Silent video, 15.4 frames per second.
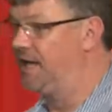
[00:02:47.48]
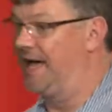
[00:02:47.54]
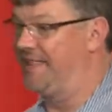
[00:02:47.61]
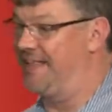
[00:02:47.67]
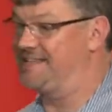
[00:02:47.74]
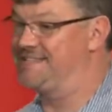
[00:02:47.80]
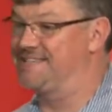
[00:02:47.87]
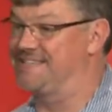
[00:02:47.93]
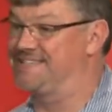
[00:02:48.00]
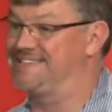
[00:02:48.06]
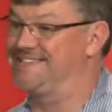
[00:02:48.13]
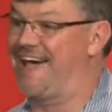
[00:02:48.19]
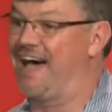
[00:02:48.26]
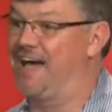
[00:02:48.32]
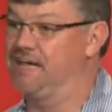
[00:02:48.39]
and that's the
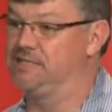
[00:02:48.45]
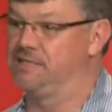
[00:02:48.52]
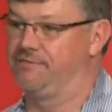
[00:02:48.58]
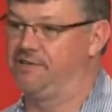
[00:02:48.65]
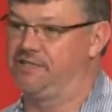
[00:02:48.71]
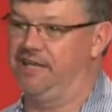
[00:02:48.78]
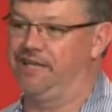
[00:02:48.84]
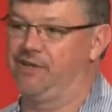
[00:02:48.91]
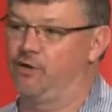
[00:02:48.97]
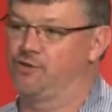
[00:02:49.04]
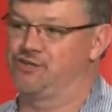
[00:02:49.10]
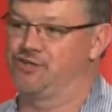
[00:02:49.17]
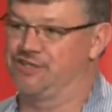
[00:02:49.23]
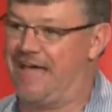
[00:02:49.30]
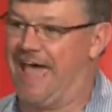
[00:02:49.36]
size of a
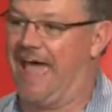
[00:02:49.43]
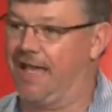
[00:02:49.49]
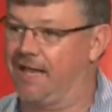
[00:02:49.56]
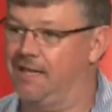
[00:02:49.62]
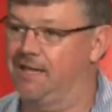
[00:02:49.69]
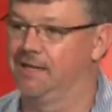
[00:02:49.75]
DDoS attack.